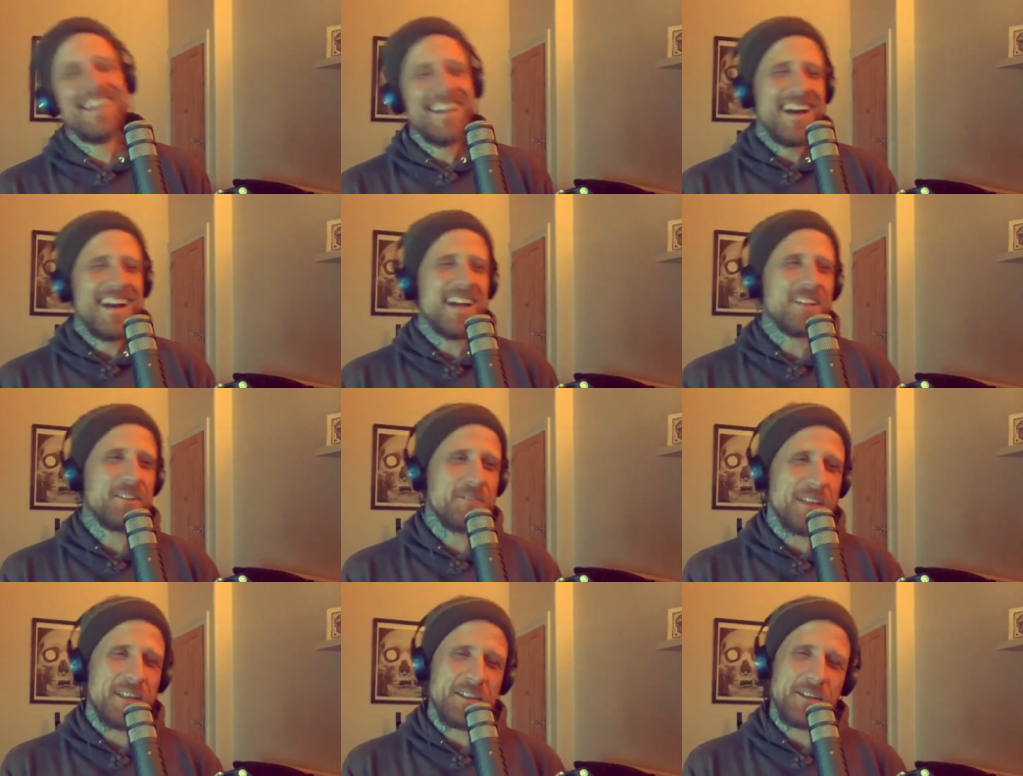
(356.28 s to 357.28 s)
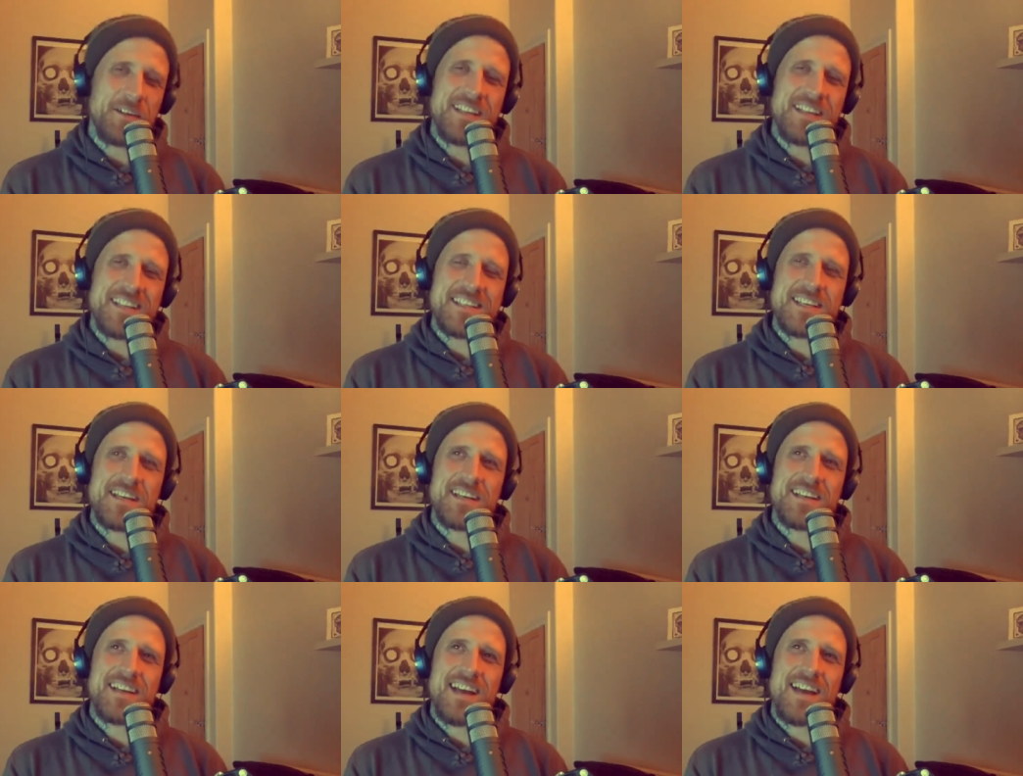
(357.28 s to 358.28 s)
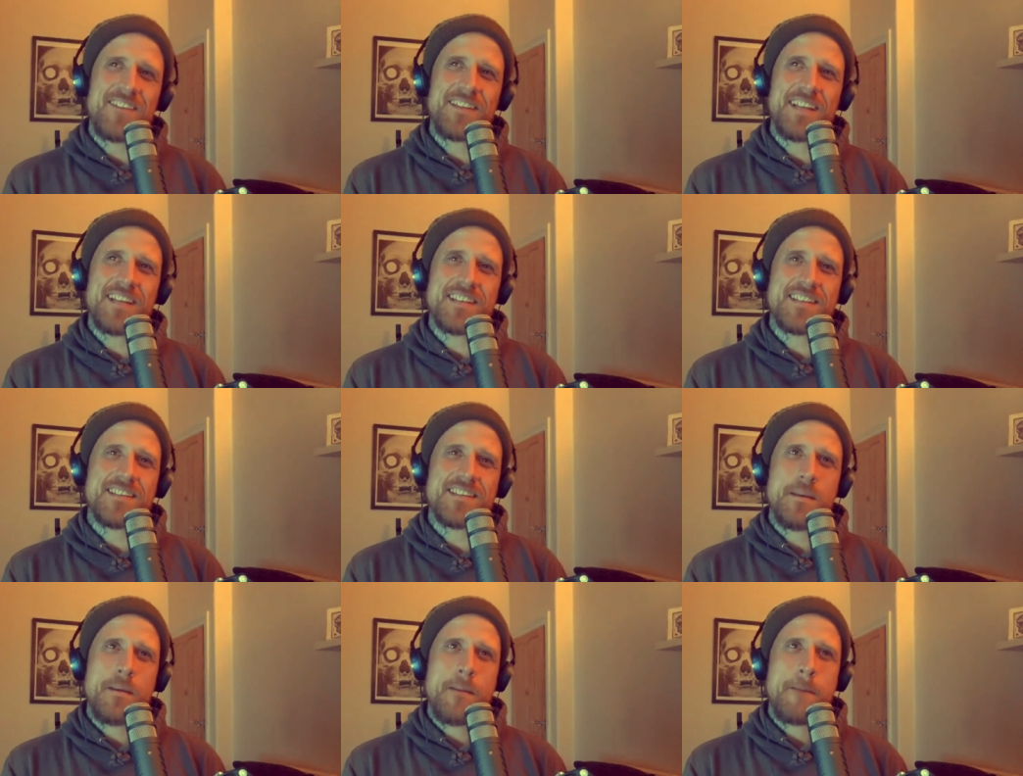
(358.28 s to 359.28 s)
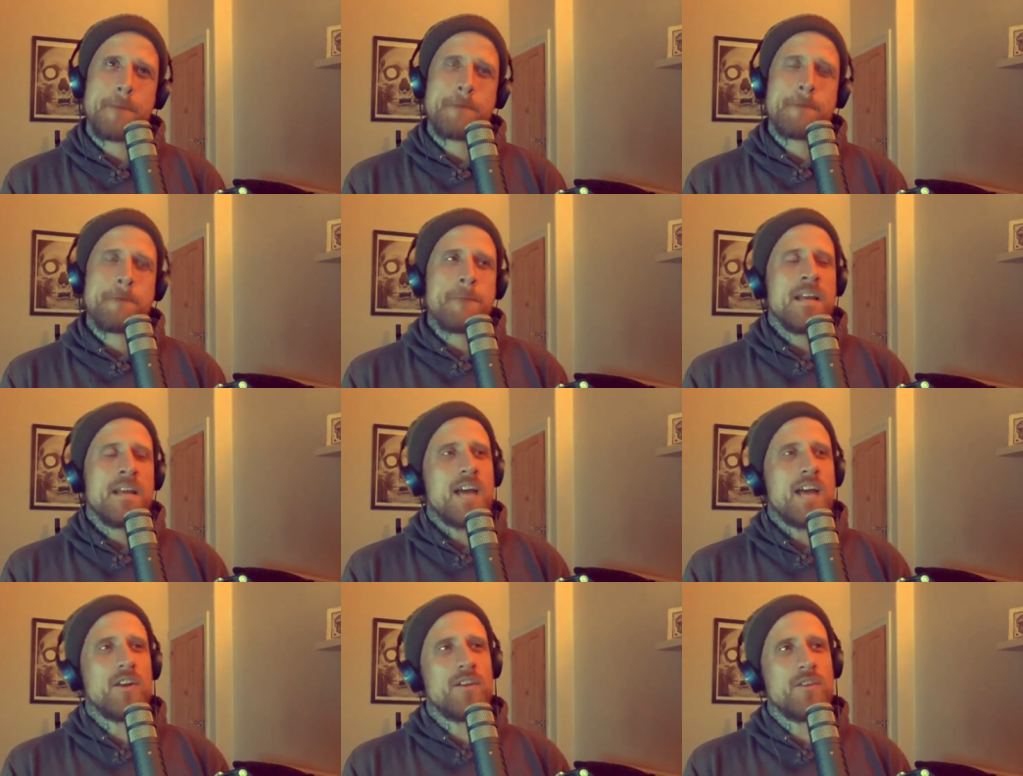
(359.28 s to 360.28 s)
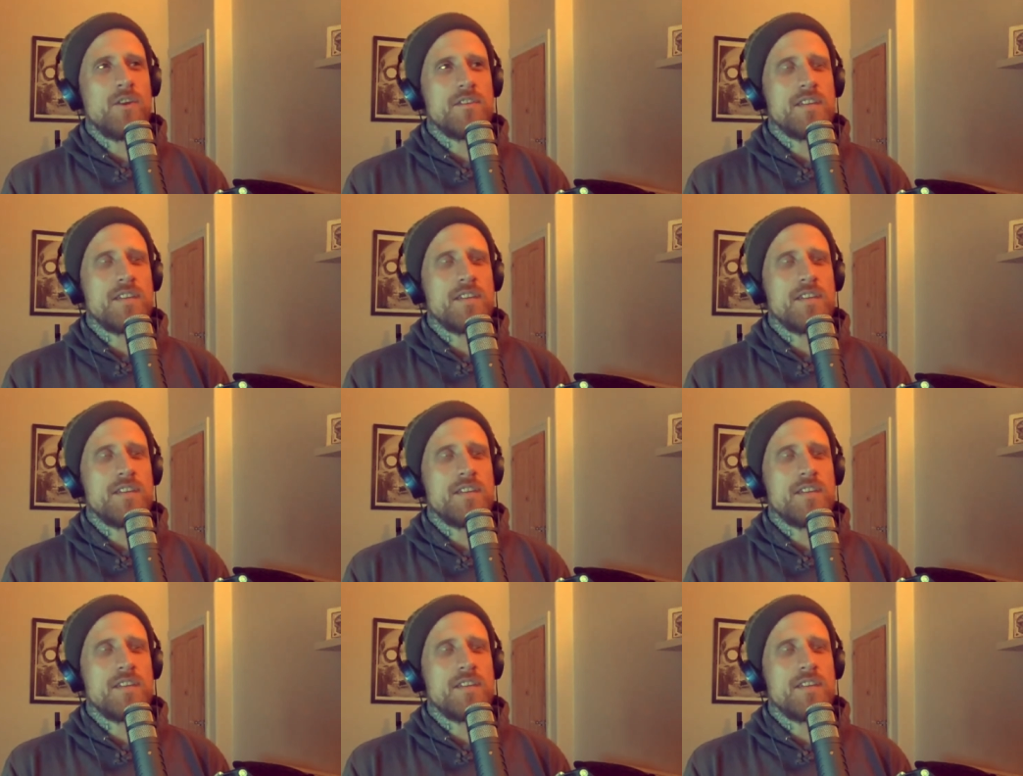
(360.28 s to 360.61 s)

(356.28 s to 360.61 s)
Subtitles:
I love that though. And that's it. I think that's. I don't even know if